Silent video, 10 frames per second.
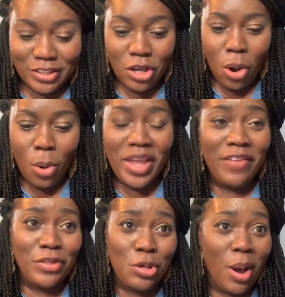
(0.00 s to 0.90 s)
So
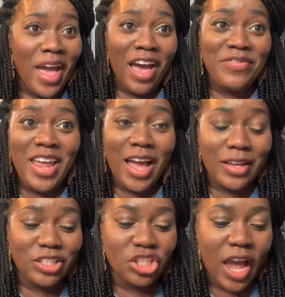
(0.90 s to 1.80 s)
even though I have not
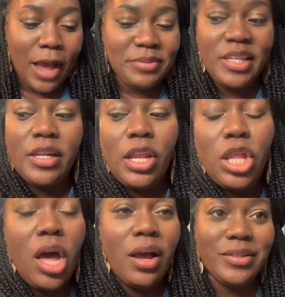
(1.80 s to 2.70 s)
shopped in a
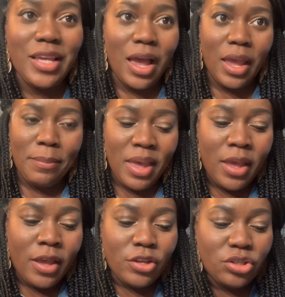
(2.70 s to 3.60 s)
long time,
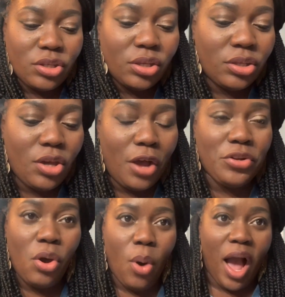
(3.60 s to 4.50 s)
y'all
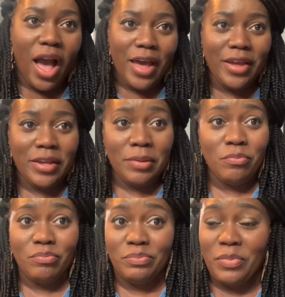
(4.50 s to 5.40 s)
know I
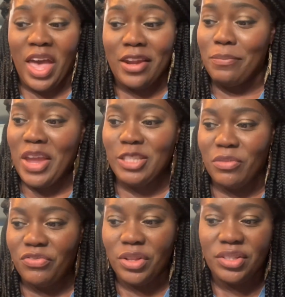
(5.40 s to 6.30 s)
had a
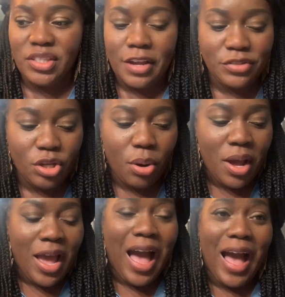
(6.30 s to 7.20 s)
basement full of stuff. So
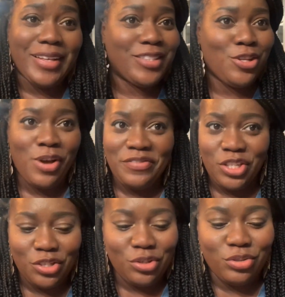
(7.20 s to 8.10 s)
I still have
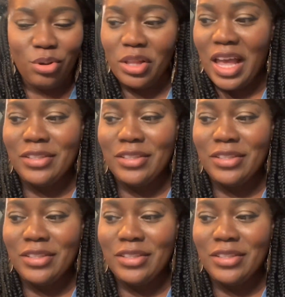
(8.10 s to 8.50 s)
tissue, toilet.